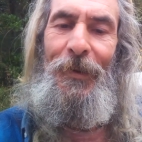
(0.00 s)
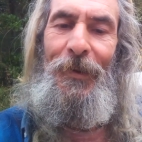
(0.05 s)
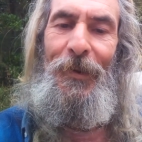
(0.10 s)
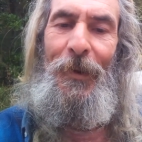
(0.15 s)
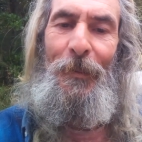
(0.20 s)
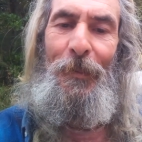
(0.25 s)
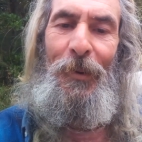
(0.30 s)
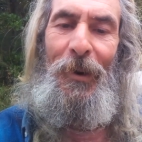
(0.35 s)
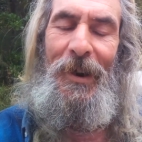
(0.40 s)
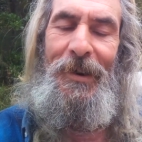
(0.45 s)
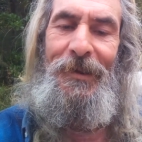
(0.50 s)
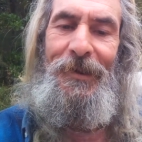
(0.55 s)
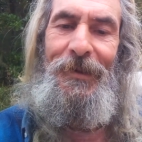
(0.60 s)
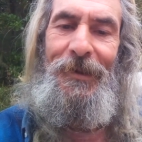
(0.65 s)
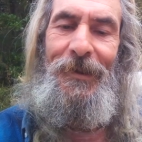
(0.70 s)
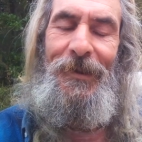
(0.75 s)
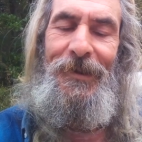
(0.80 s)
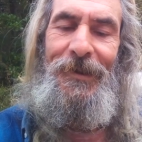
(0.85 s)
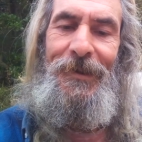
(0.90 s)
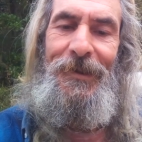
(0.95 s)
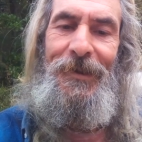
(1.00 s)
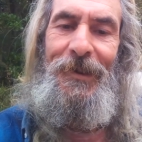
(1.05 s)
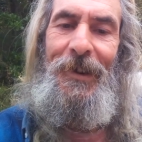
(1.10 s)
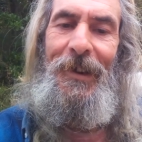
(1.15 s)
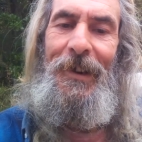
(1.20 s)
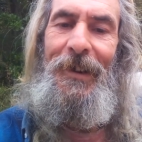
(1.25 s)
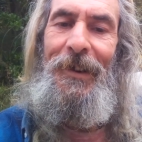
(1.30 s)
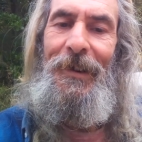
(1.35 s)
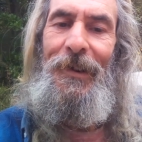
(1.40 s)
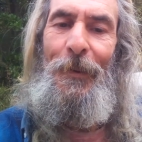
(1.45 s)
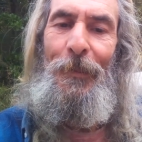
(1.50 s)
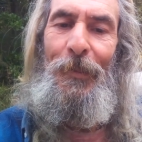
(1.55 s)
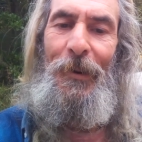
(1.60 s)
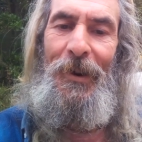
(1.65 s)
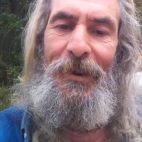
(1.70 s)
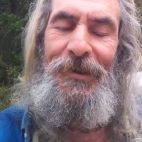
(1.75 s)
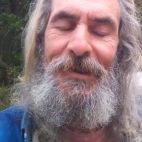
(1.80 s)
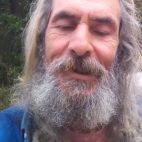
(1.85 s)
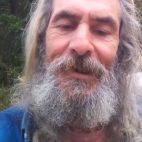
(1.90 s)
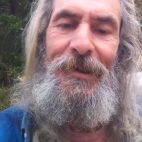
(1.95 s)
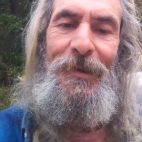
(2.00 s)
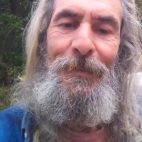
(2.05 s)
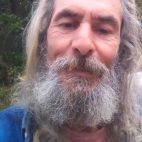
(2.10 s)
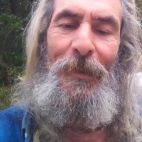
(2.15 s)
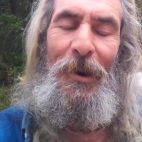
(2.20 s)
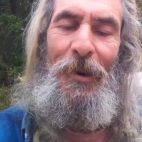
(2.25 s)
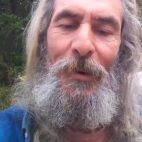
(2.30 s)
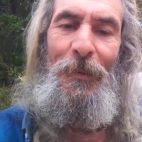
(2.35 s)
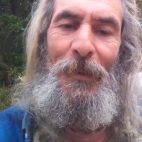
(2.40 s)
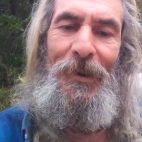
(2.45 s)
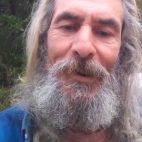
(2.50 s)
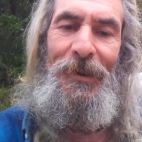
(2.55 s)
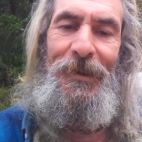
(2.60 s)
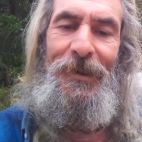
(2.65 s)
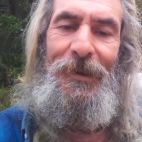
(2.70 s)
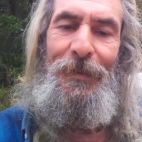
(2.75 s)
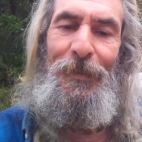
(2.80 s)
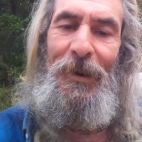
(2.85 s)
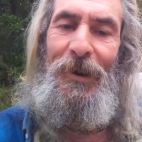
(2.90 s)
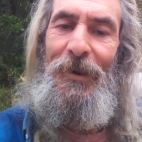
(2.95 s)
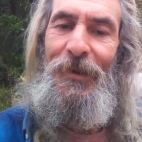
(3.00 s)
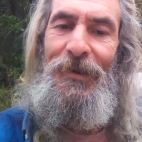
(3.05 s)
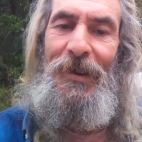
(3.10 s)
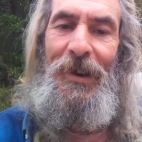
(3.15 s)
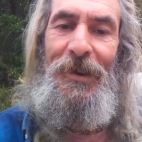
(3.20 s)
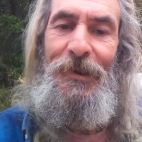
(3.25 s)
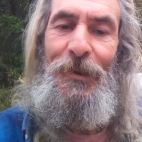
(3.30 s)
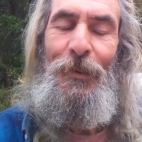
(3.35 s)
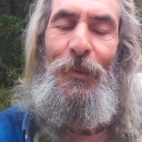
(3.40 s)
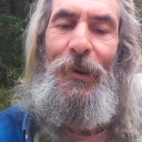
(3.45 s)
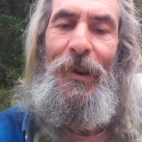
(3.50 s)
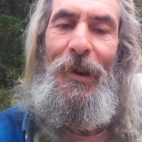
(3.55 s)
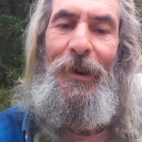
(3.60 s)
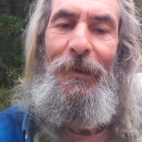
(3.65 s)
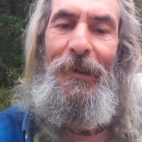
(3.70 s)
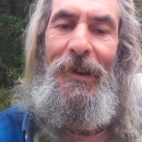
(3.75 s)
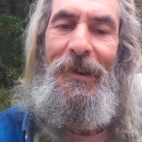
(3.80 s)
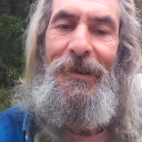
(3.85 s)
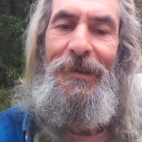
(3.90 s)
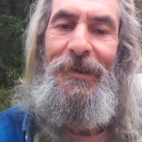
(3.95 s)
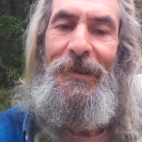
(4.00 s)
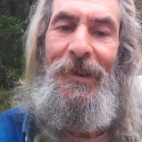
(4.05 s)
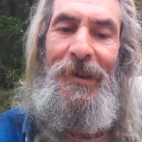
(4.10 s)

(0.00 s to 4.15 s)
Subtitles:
the presence in the present moment, because that's all there is.